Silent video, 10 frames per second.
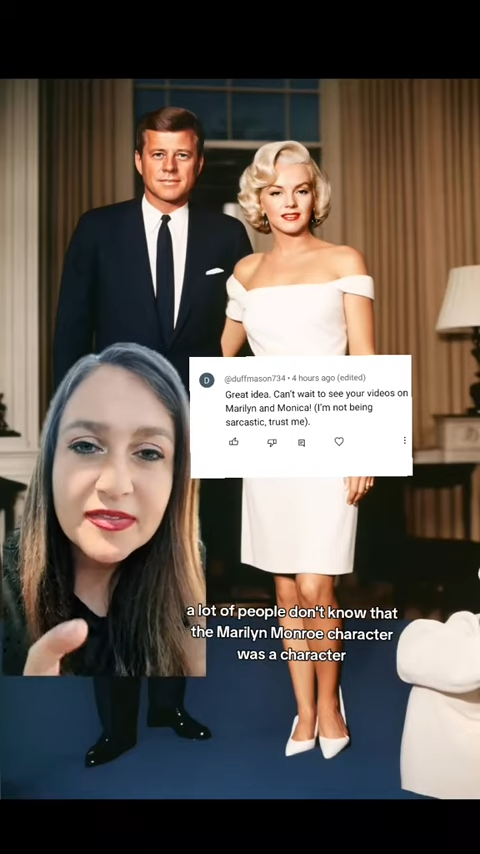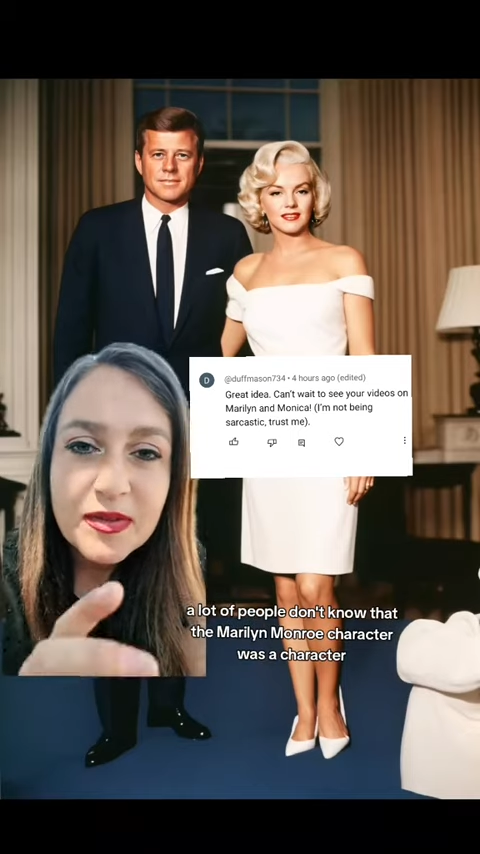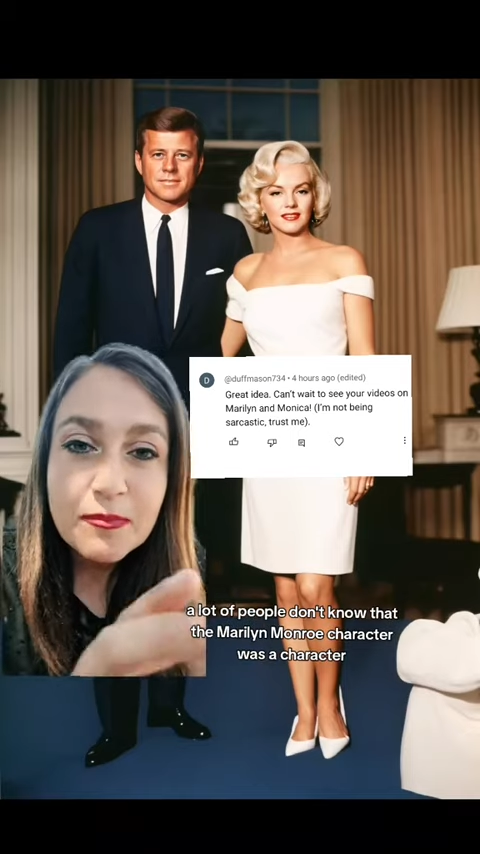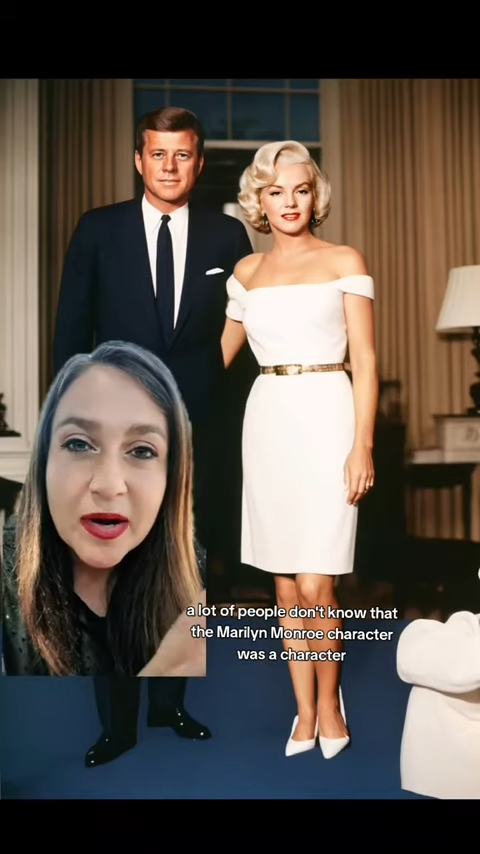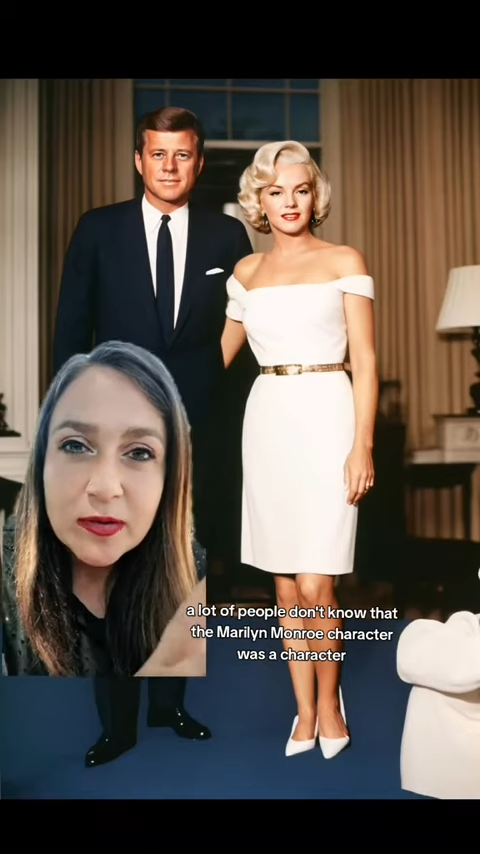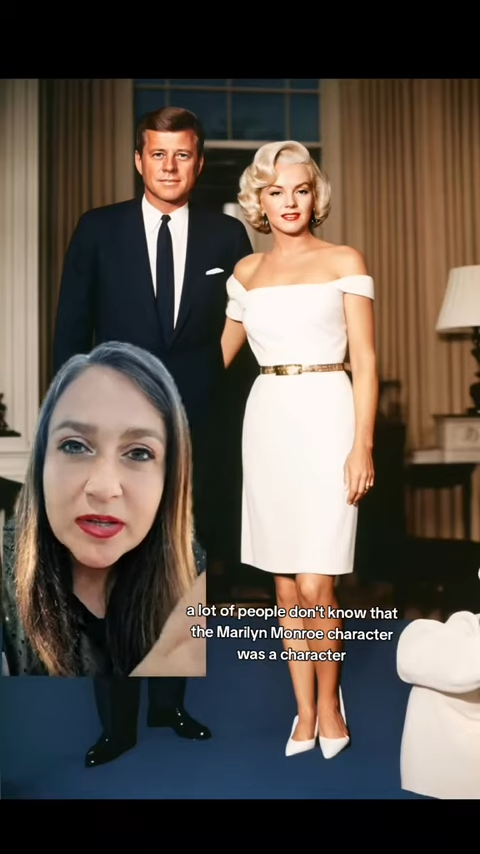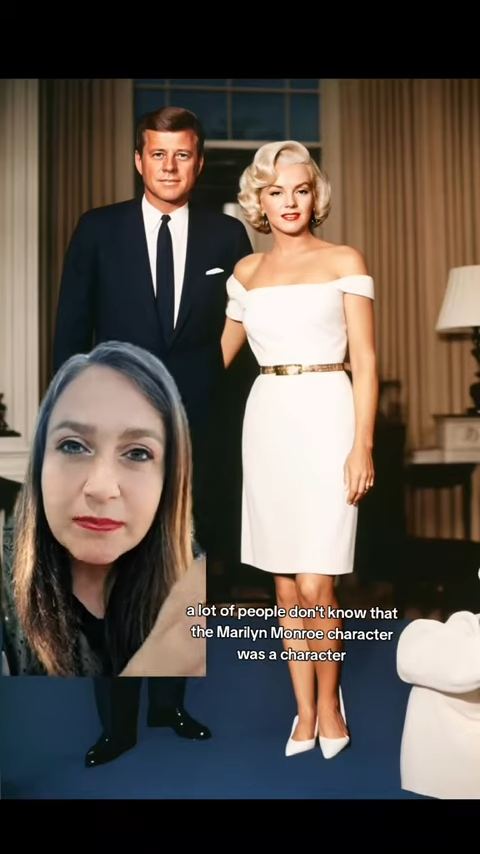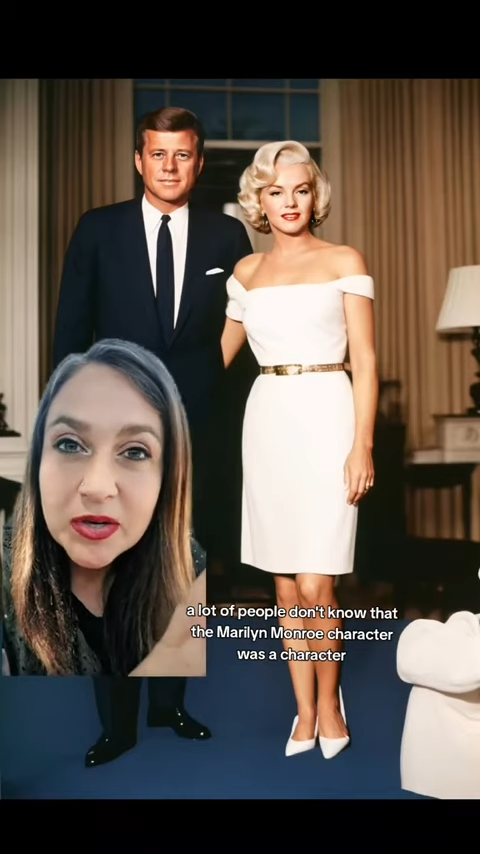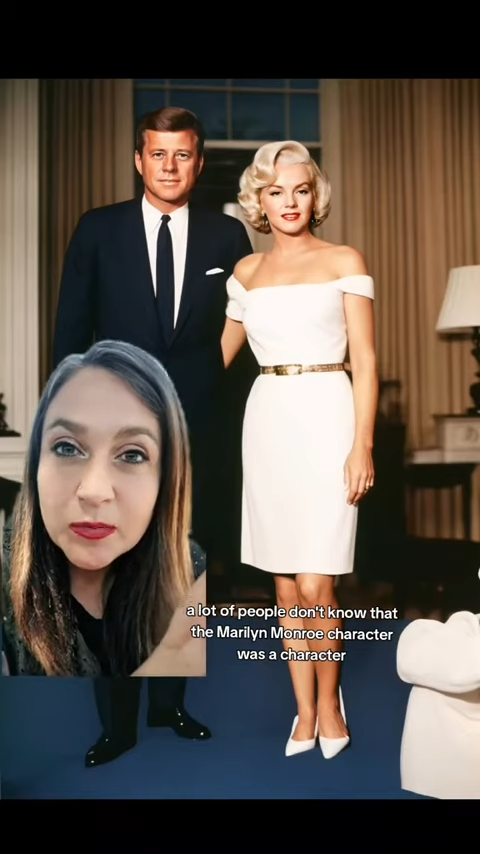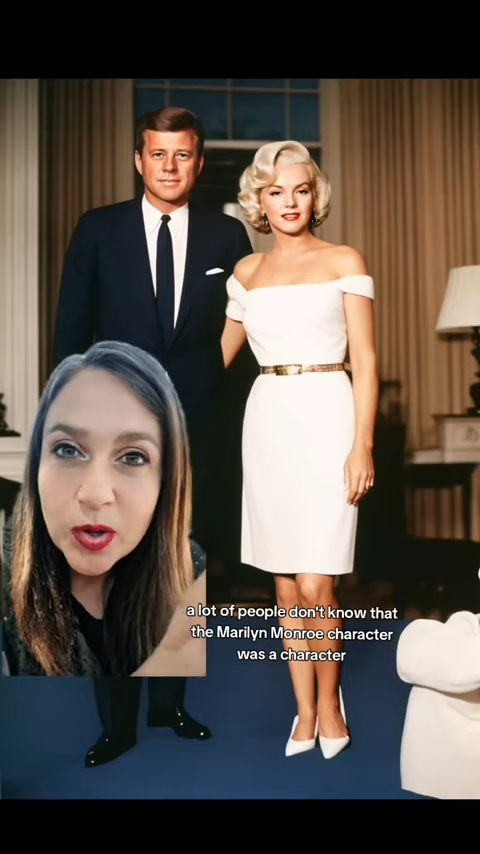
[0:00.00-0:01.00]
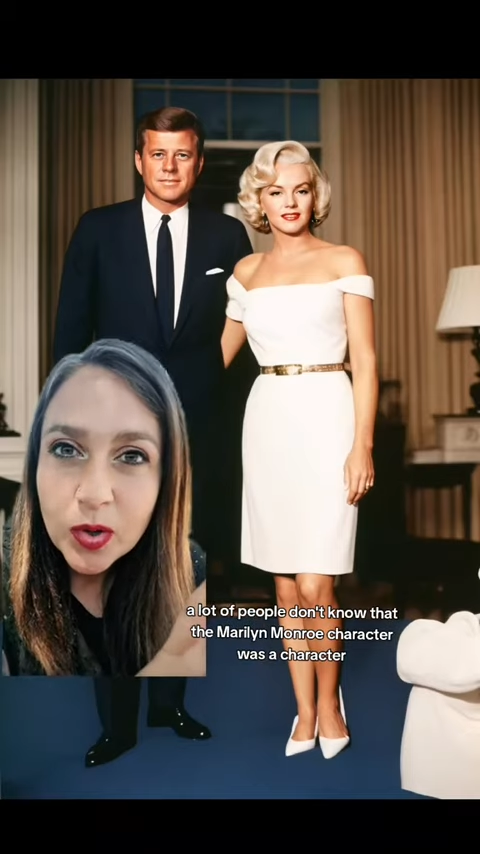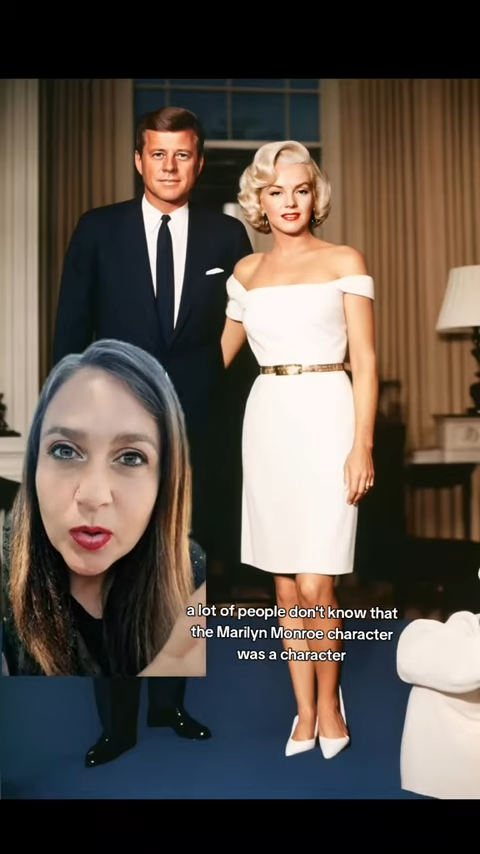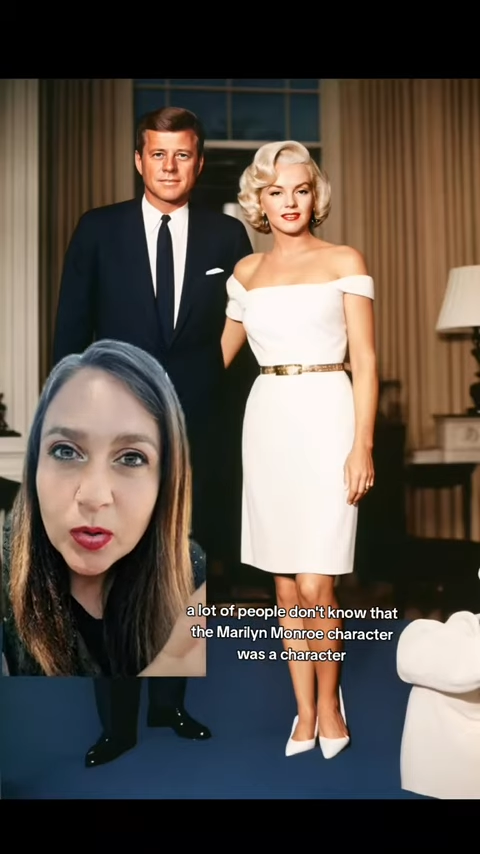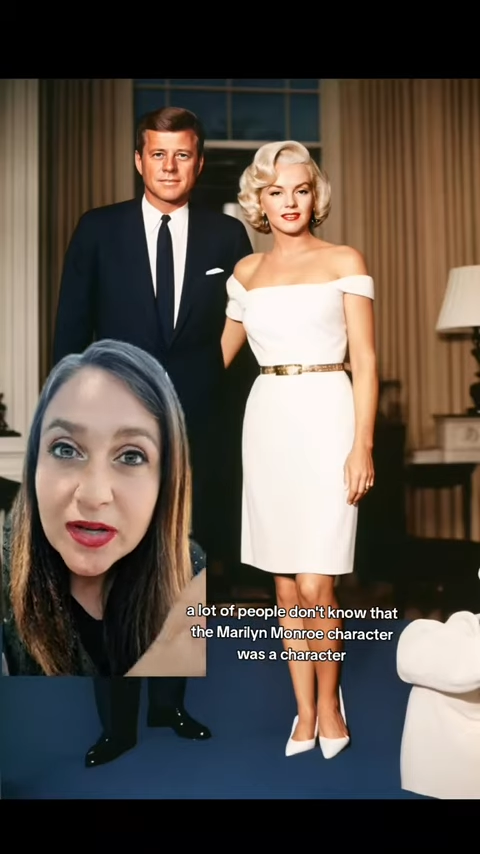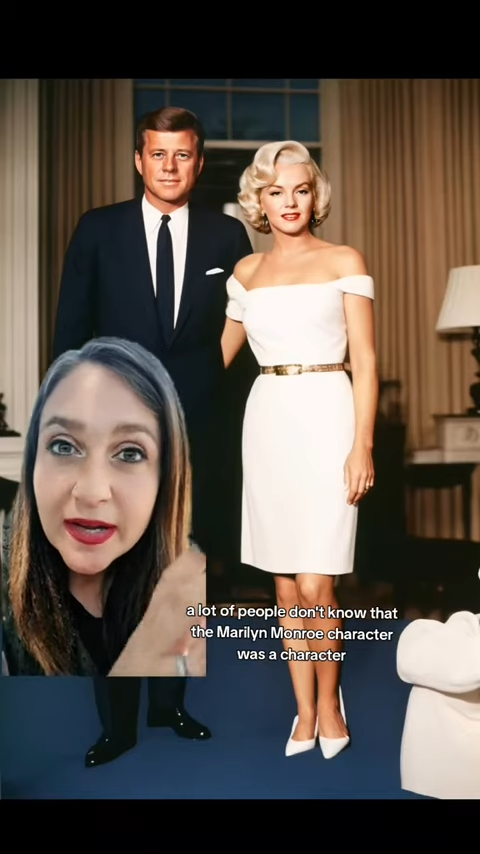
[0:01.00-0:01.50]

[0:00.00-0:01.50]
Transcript: the Marilyn Monroe